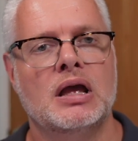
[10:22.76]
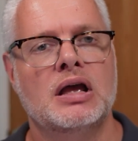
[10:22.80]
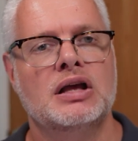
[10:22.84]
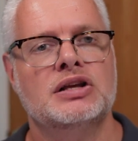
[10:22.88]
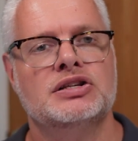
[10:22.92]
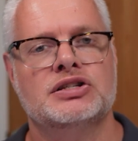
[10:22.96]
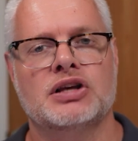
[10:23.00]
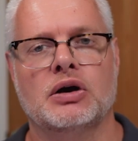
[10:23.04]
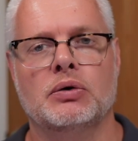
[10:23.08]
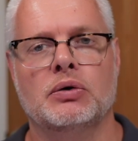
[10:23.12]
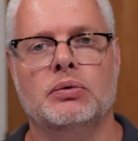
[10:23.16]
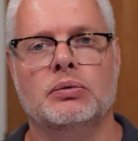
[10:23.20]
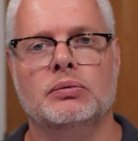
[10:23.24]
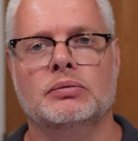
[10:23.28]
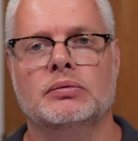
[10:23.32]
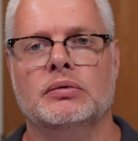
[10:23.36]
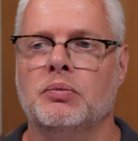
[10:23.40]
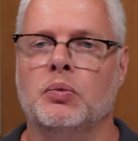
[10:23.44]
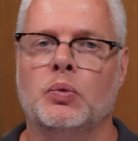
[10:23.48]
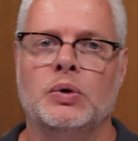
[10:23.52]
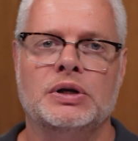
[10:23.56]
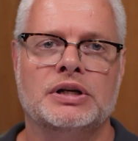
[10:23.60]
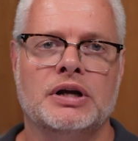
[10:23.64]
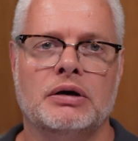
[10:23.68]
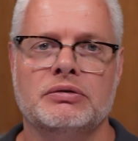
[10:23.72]
So
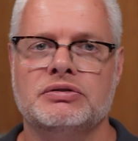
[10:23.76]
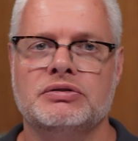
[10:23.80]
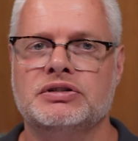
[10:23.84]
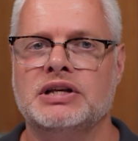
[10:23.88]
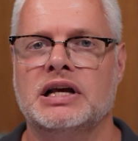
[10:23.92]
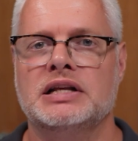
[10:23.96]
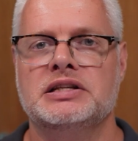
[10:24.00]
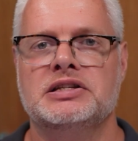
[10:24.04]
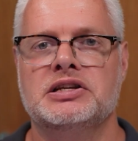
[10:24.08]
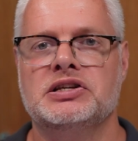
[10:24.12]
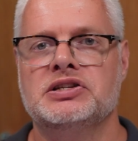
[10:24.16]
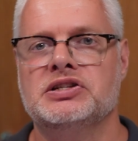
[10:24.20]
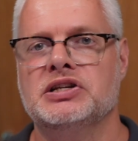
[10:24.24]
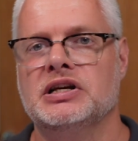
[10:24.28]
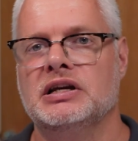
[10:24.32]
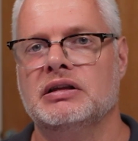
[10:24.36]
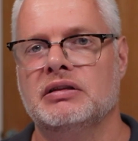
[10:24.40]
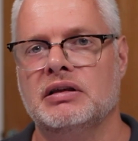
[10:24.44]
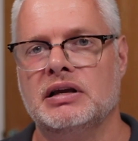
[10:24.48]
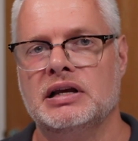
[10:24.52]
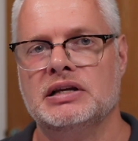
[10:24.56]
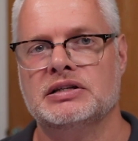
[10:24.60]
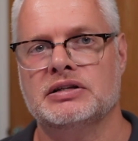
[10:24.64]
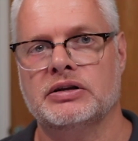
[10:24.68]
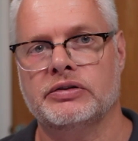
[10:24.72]
we don't tend to see
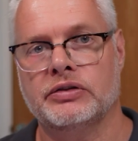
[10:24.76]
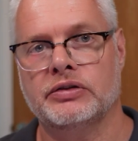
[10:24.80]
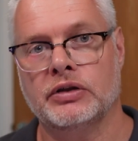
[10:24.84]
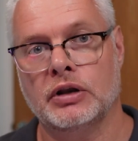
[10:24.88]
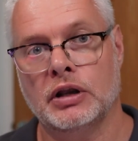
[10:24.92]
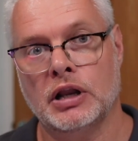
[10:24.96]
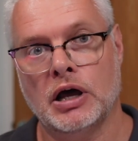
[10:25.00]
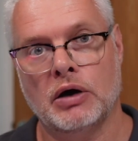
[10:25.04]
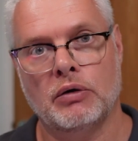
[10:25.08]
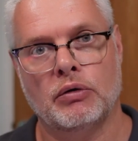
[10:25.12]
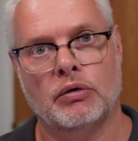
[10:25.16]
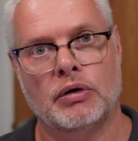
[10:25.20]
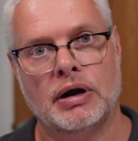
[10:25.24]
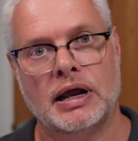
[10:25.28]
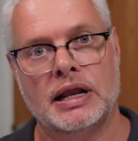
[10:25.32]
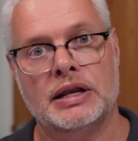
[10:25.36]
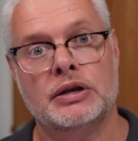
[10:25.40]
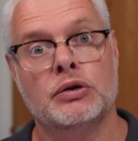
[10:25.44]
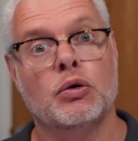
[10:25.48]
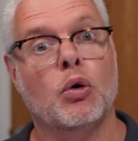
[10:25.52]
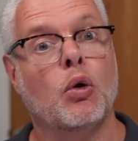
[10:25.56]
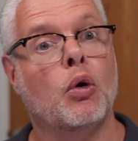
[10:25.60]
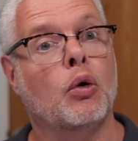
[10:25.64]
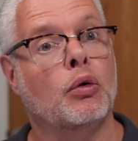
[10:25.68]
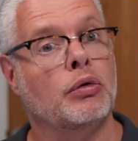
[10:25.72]
these at the lower
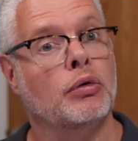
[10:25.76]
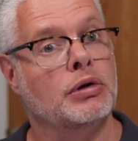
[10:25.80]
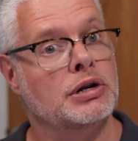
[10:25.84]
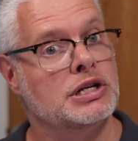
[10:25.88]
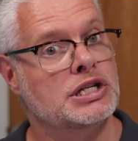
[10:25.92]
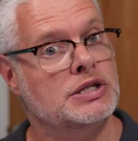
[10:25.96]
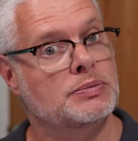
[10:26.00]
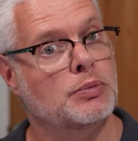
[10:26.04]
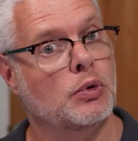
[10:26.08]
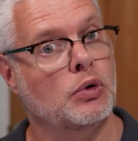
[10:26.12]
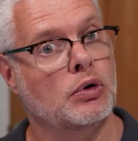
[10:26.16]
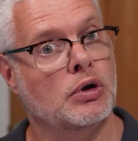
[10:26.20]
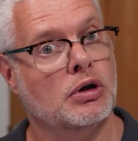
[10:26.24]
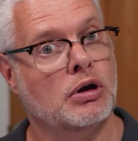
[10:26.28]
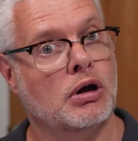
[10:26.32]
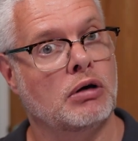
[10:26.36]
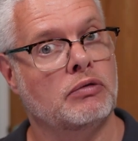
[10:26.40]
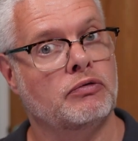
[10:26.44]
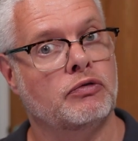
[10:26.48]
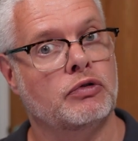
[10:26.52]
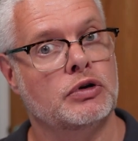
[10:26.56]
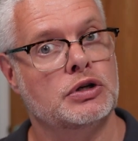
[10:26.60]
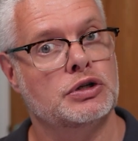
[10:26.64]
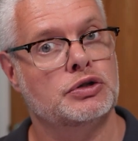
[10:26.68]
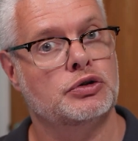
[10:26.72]
end or in smaller
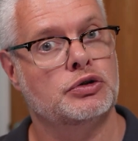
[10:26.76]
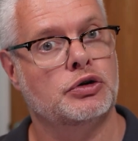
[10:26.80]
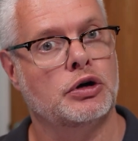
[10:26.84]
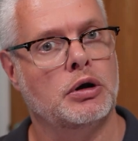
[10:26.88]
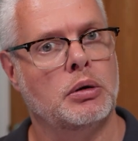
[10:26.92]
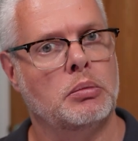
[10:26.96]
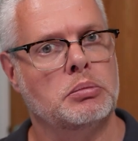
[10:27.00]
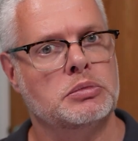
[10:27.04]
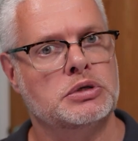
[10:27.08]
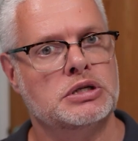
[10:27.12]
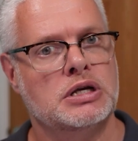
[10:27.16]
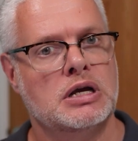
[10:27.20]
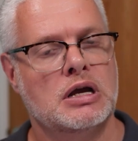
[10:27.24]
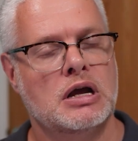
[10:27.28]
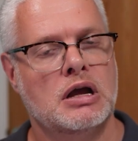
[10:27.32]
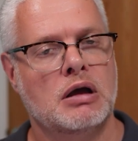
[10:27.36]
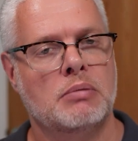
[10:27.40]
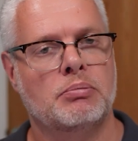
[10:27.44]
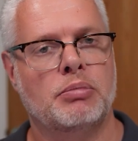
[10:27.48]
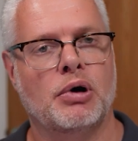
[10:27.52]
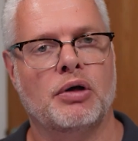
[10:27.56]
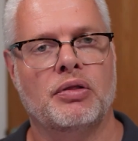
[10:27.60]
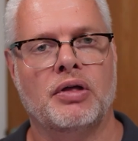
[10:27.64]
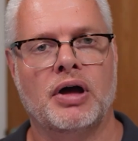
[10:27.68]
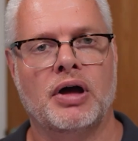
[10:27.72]
conference rooms,
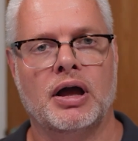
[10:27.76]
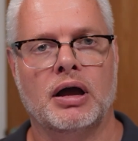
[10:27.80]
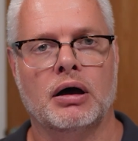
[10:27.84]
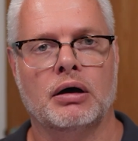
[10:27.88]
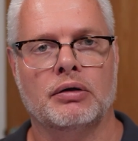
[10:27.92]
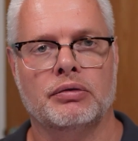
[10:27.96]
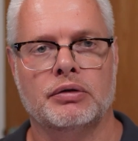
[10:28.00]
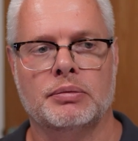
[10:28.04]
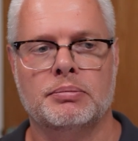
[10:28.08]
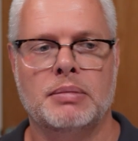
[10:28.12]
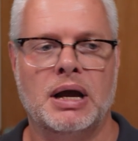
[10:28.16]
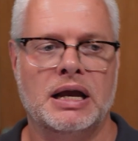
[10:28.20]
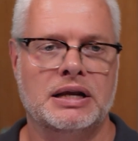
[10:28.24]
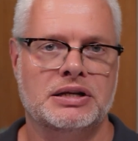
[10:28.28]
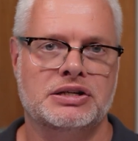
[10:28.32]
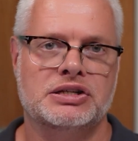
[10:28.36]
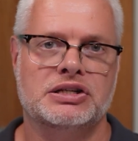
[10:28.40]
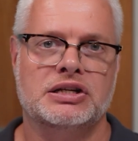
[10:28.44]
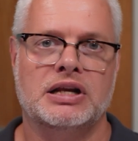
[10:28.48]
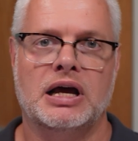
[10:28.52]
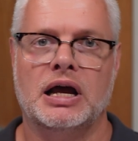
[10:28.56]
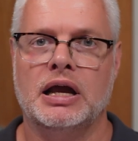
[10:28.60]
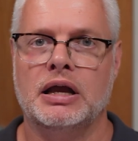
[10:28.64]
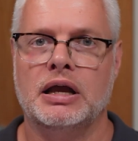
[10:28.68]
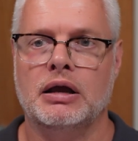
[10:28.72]
but they are the
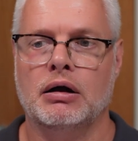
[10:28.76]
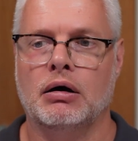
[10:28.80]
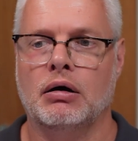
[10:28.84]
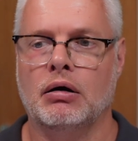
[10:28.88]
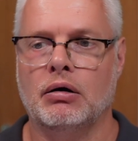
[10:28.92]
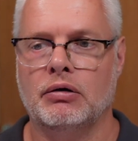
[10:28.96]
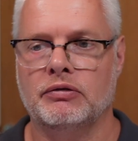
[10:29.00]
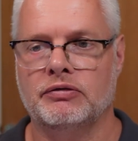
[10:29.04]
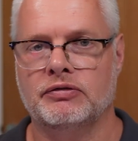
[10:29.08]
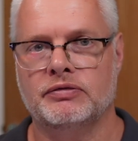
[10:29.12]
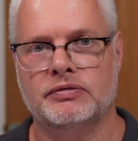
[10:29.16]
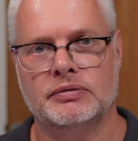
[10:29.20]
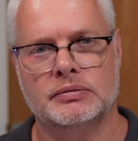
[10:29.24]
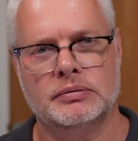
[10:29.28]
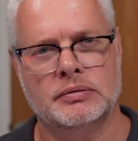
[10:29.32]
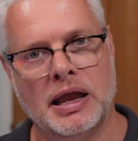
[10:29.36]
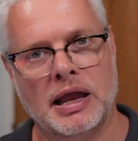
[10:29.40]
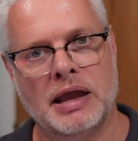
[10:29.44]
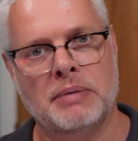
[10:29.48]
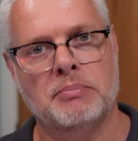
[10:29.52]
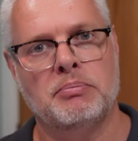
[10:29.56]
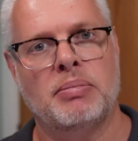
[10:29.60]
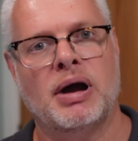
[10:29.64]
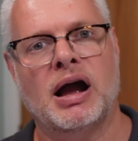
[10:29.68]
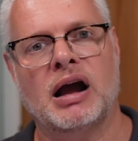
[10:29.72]
mainstay of
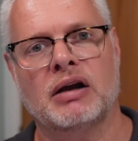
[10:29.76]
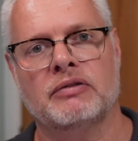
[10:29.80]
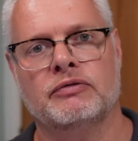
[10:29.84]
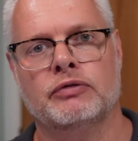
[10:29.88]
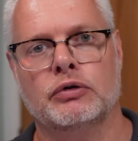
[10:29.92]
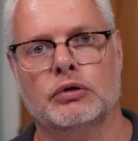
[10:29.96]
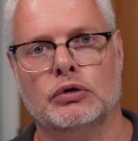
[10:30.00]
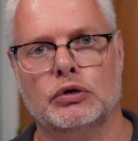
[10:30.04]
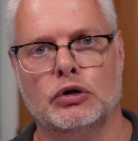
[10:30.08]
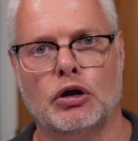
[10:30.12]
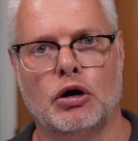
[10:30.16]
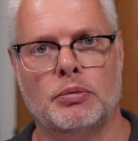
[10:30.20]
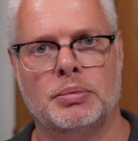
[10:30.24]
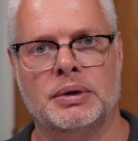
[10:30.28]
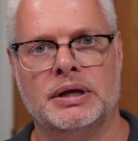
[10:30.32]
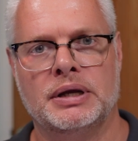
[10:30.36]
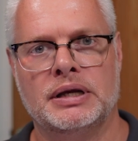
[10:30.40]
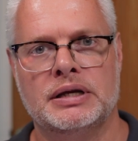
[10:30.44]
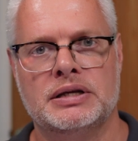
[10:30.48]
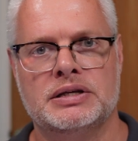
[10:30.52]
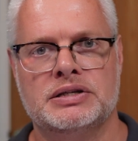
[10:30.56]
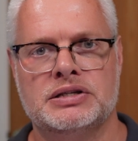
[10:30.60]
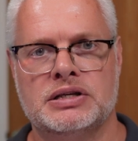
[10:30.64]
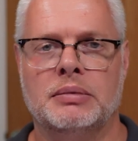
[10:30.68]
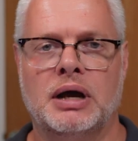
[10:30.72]
impactful
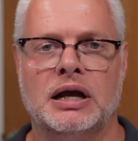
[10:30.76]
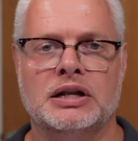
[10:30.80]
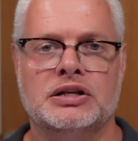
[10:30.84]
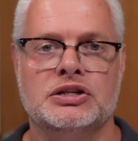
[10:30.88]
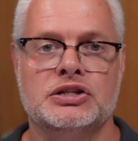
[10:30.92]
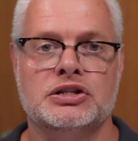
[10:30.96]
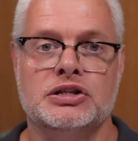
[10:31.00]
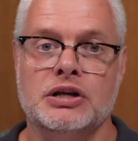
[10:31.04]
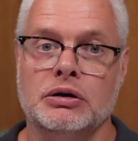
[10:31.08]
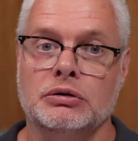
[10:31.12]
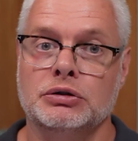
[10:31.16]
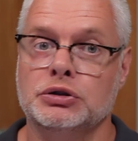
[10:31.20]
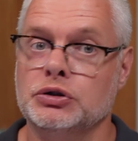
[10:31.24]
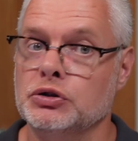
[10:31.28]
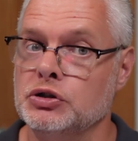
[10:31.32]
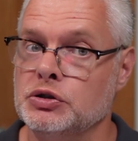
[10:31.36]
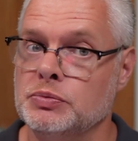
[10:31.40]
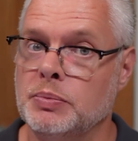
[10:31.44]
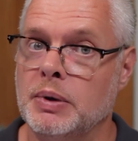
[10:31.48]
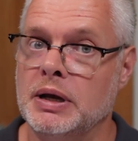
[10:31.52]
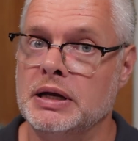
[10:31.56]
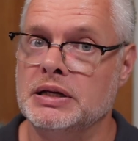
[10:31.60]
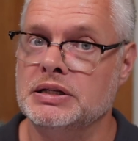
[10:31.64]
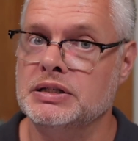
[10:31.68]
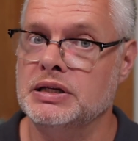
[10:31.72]
lobbies and social
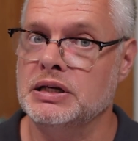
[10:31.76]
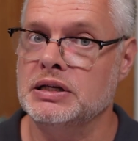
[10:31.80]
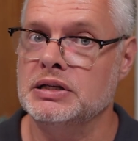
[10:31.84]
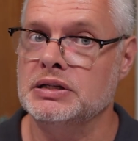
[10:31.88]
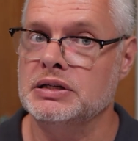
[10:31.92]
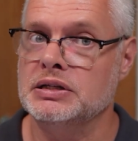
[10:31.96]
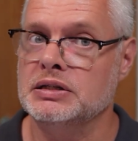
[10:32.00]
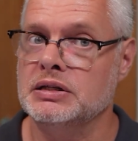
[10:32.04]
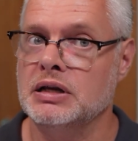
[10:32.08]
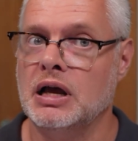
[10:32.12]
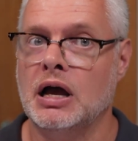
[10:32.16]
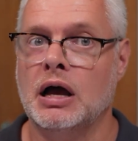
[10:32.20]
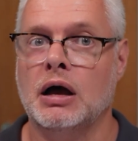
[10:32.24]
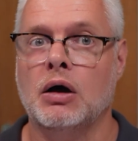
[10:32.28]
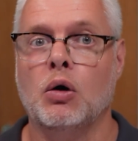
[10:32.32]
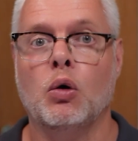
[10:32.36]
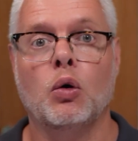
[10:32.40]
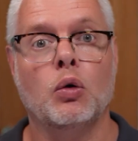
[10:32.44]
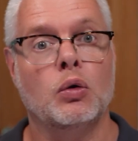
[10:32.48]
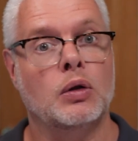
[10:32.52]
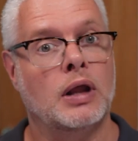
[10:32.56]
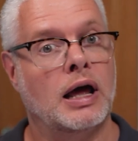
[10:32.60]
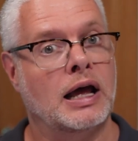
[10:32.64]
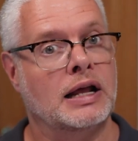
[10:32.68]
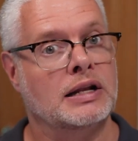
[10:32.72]
spaces,
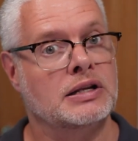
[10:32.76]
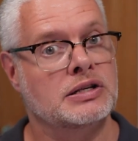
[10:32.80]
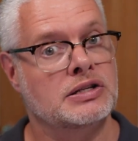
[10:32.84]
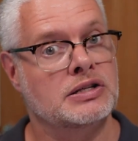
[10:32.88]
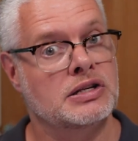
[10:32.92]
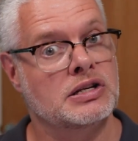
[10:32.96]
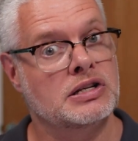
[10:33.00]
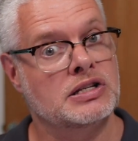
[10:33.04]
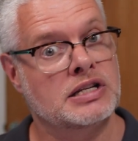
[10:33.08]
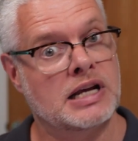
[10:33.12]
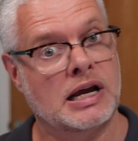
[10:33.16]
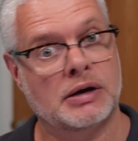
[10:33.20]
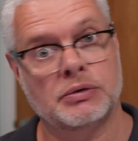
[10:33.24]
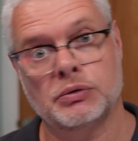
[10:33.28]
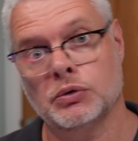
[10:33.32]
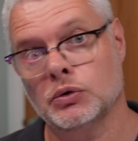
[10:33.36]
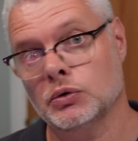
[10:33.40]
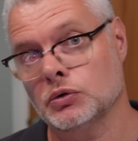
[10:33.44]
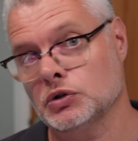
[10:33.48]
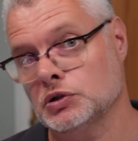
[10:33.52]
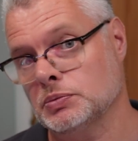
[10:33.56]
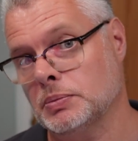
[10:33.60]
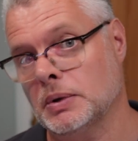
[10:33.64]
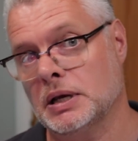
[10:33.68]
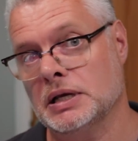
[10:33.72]
all hands and town
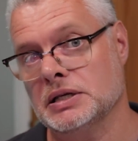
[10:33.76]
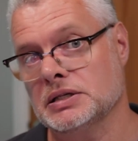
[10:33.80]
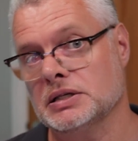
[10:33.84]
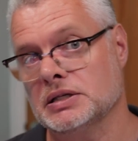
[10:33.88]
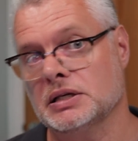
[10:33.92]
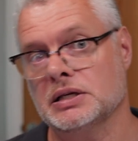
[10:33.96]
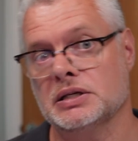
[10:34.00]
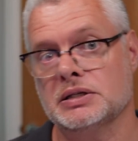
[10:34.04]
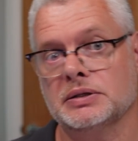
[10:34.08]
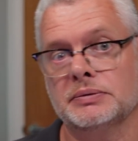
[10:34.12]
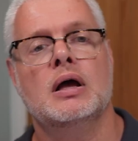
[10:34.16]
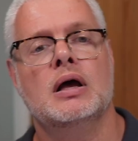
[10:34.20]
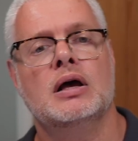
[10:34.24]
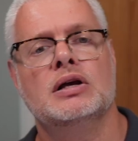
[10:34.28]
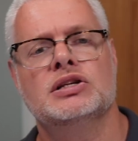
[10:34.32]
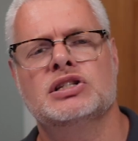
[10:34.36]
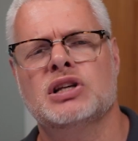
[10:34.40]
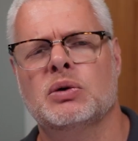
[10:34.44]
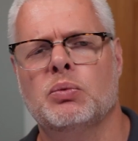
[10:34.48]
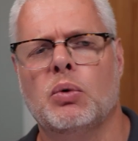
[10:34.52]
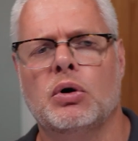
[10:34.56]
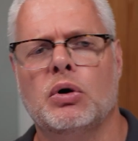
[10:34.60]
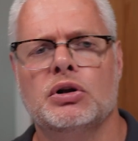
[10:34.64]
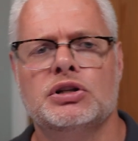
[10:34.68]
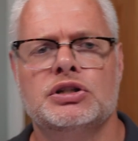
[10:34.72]
hall spaces.
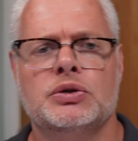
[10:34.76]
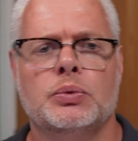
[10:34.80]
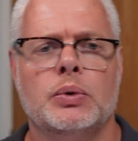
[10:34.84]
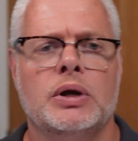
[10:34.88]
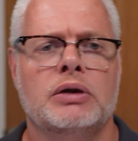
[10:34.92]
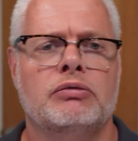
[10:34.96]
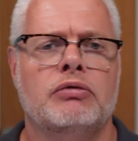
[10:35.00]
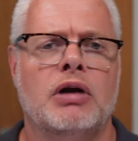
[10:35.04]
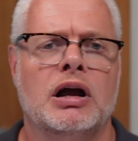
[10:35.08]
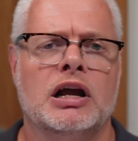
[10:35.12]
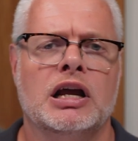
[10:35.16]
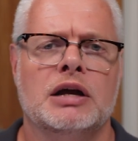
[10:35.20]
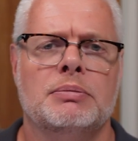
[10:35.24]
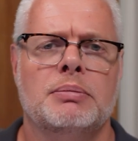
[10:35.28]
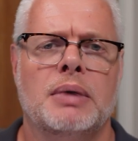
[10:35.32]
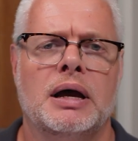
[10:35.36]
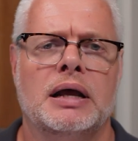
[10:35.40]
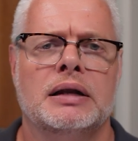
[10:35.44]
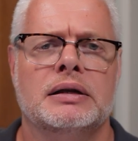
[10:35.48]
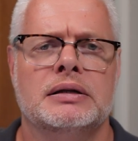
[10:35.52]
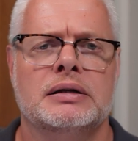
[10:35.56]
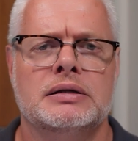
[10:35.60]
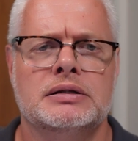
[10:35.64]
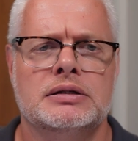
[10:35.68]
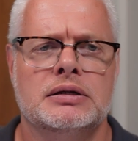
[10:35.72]
So what do we
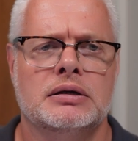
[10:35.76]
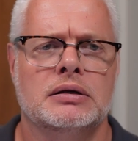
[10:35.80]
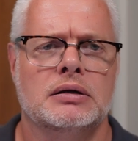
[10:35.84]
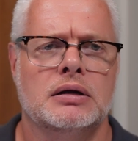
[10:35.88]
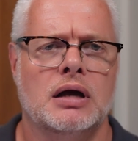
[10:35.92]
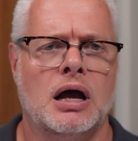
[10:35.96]
recommend?